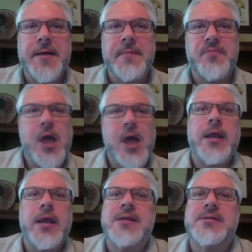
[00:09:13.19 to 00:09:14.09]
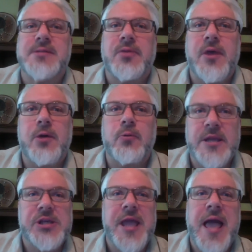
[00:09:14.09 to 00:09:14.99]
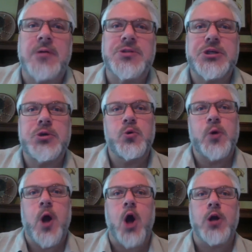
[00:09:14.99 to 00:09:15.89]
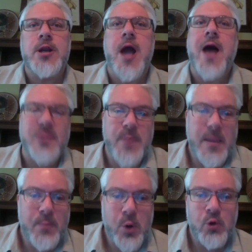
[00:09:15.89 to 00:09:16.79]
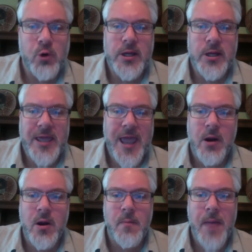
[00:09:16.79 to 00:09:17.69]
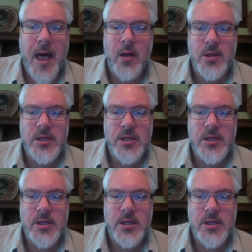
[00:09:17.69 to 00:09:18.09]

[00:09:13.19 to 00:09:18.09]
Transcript: the audience that they're reaching out to are not the people who are going to care about,